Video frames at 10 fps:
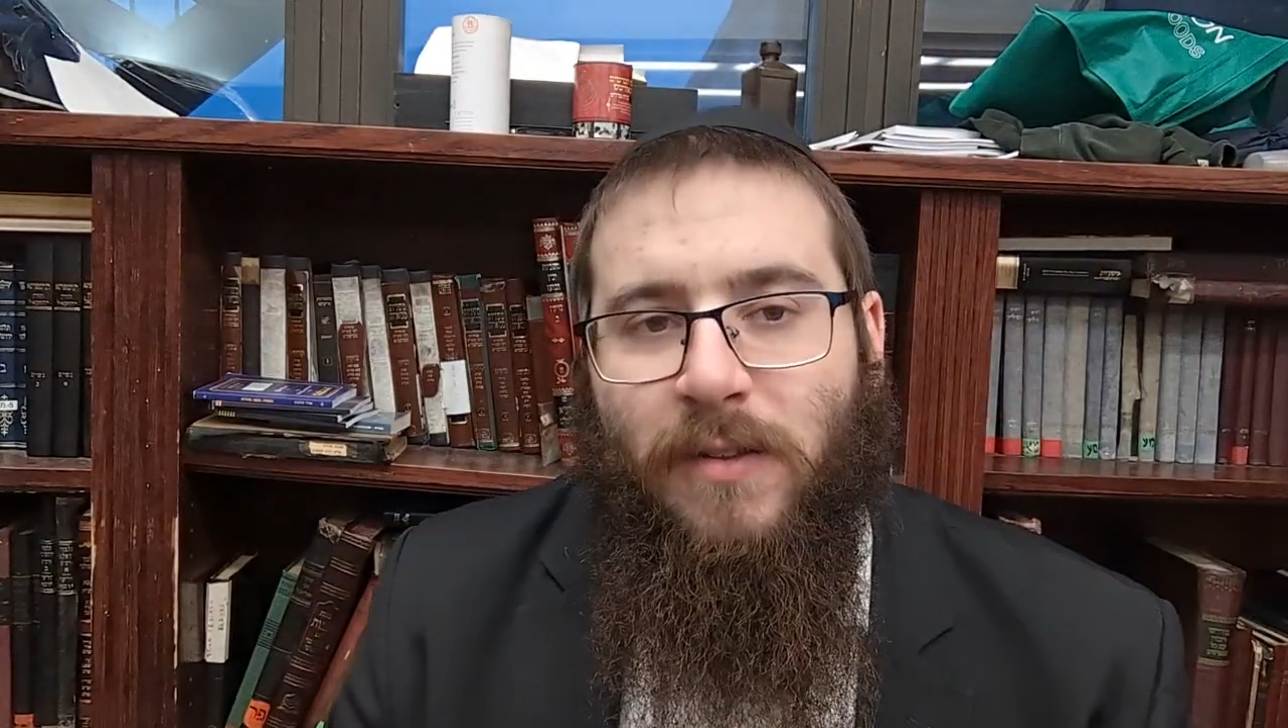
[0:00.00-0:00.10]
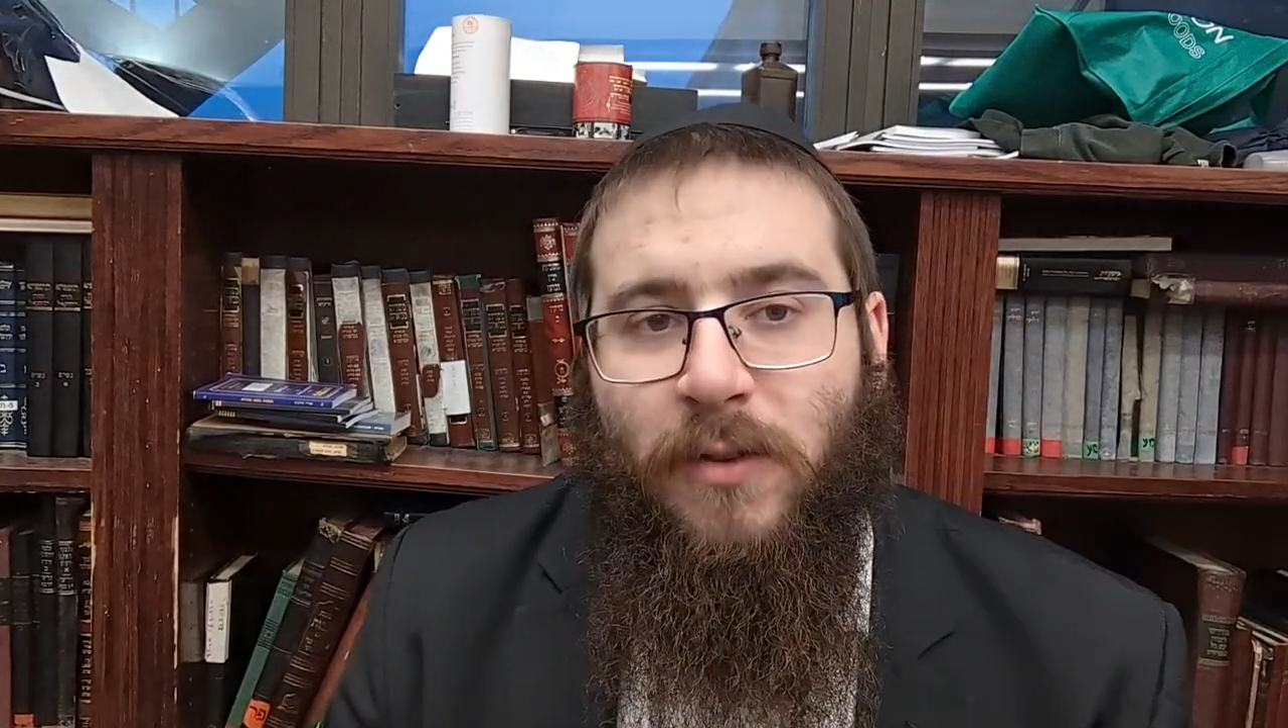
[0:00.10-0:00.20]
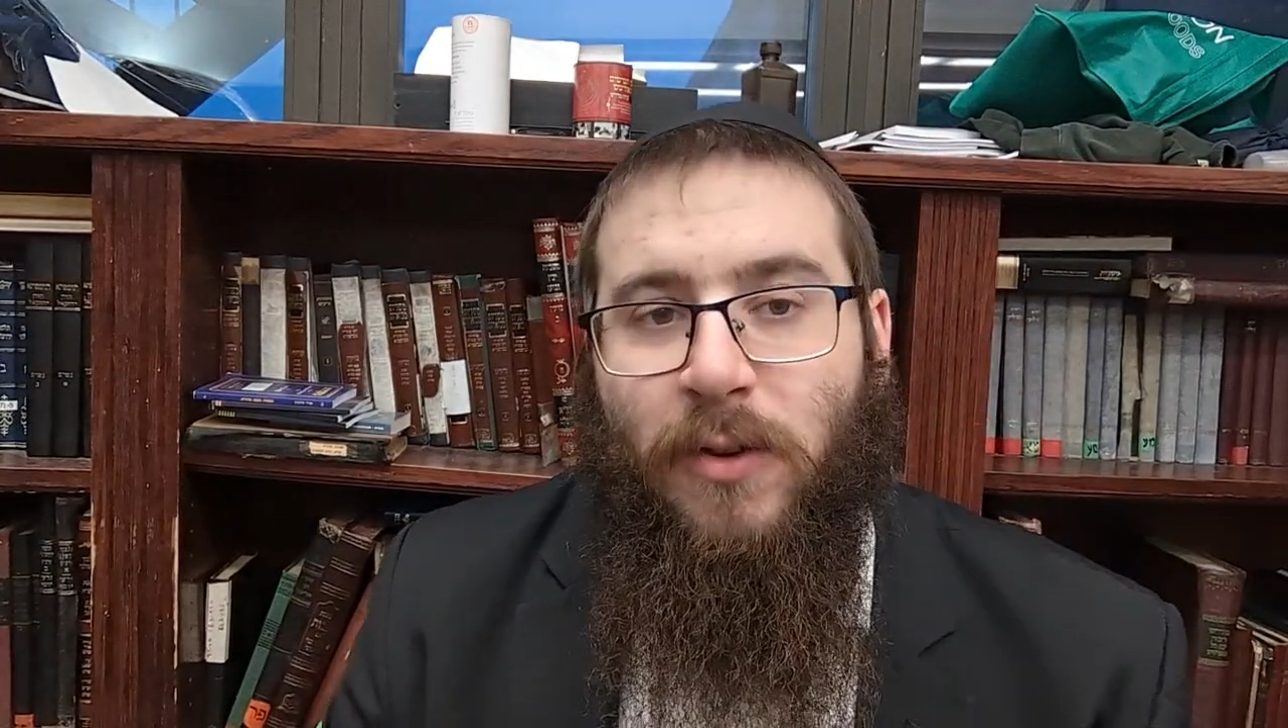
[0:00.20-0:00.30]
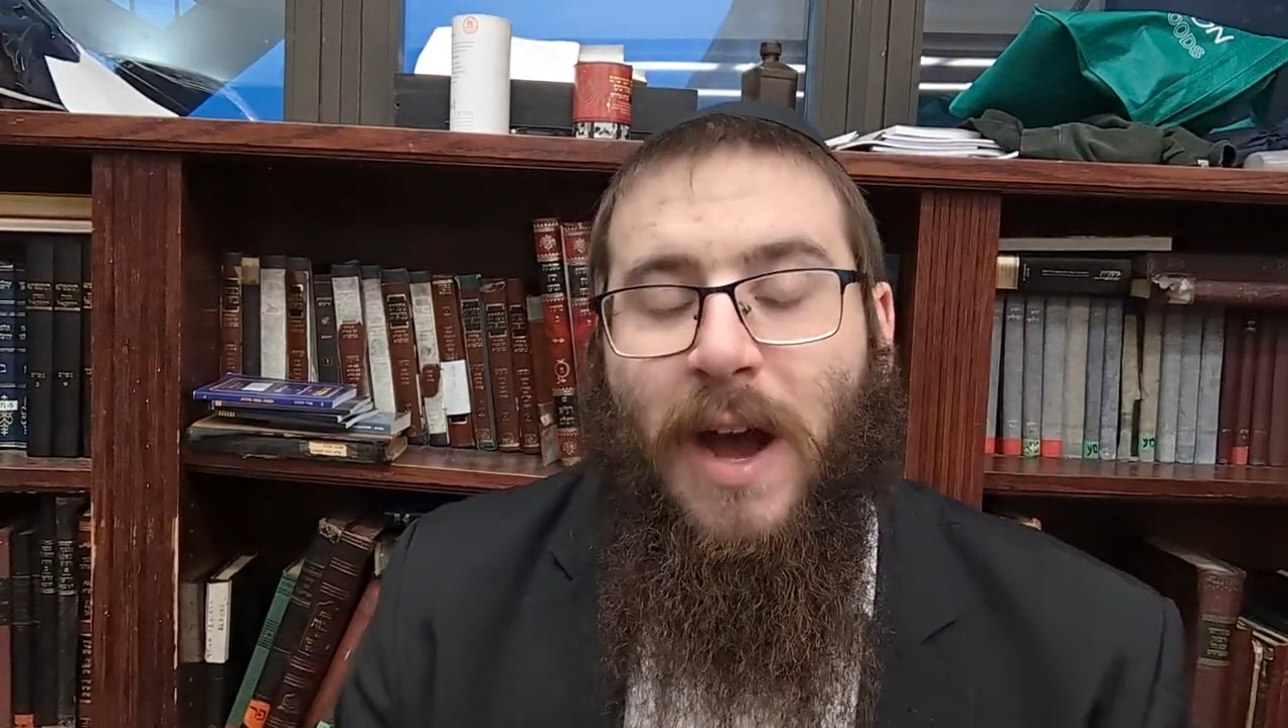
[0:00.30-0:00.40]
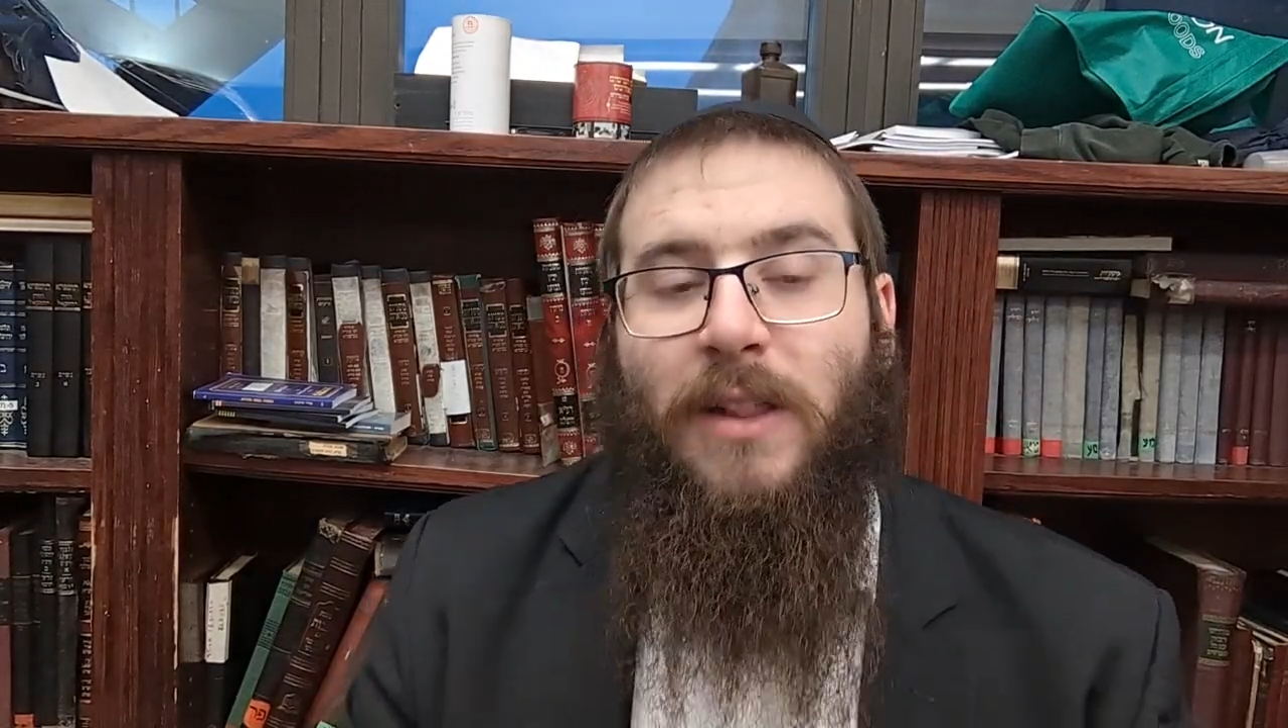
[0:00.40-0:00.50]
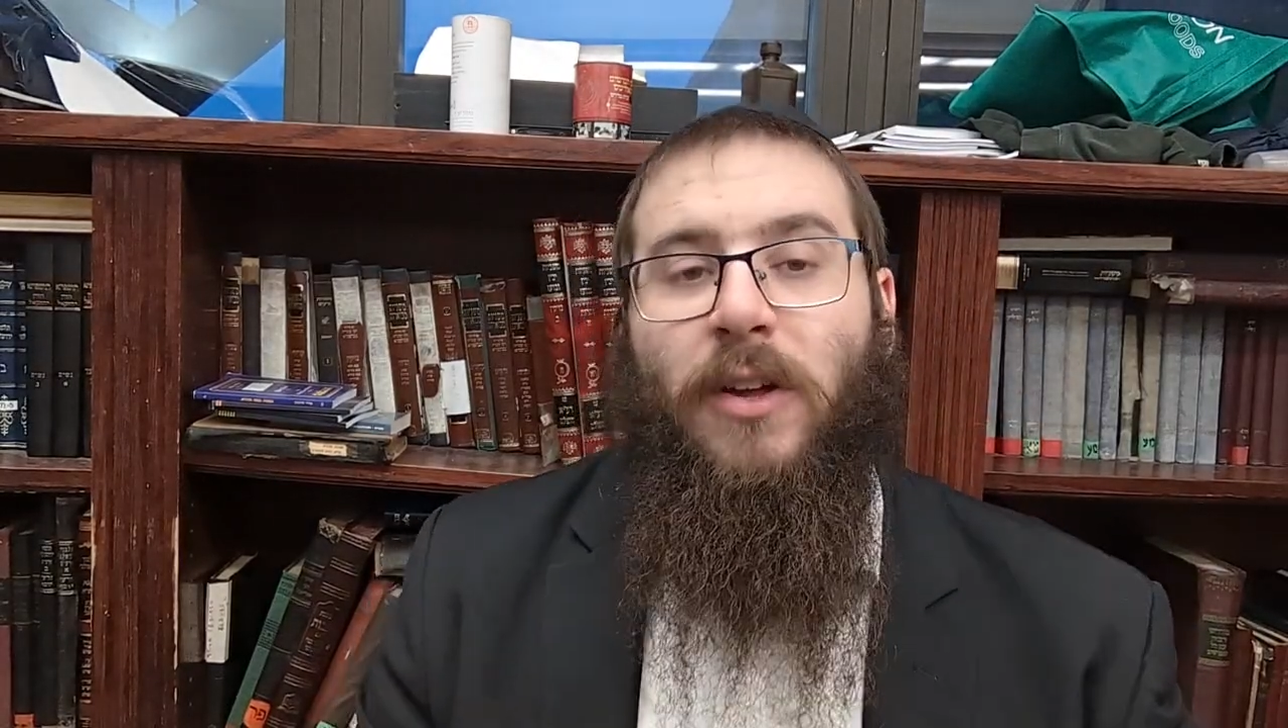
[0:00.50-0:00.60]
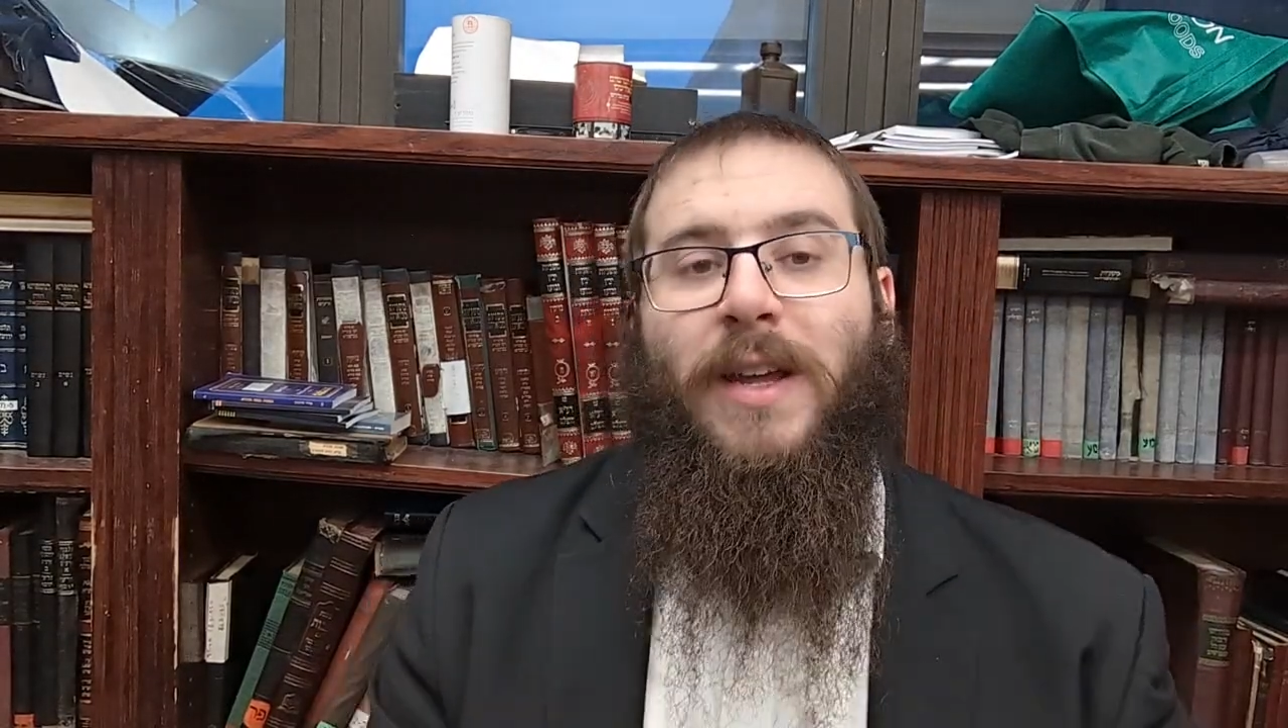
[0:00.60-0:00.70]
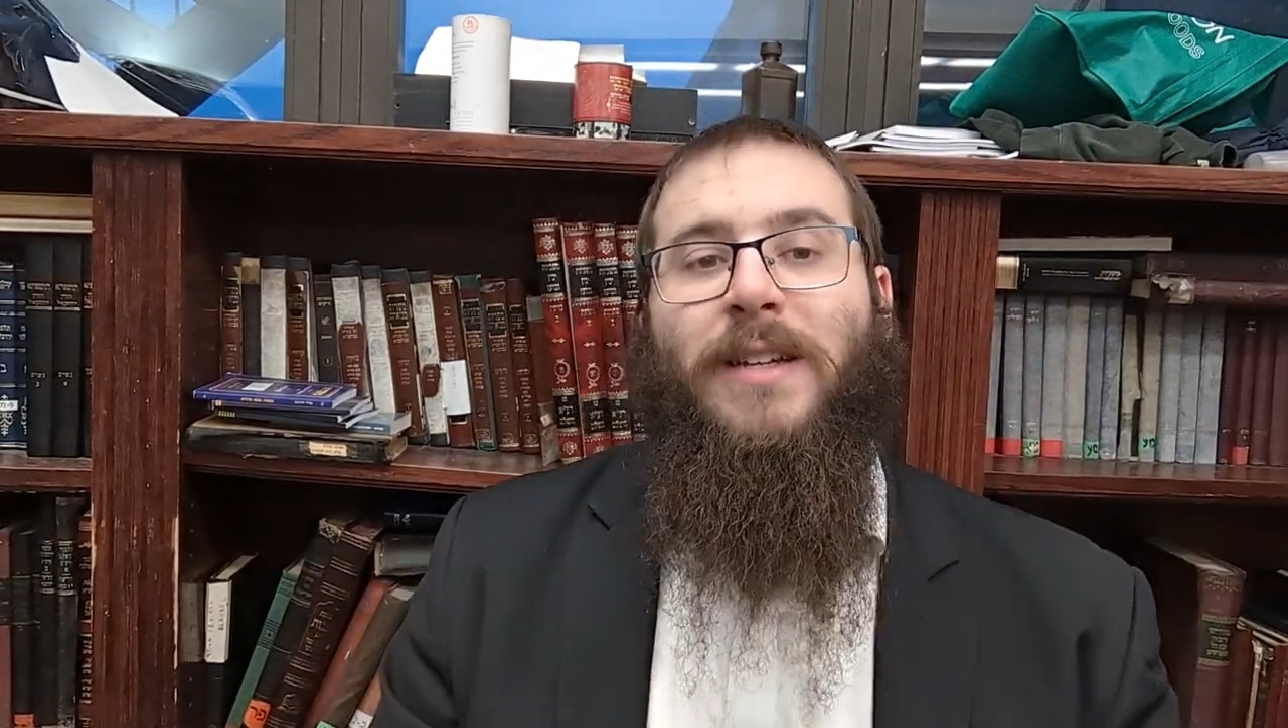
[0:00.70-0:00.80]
viraloi,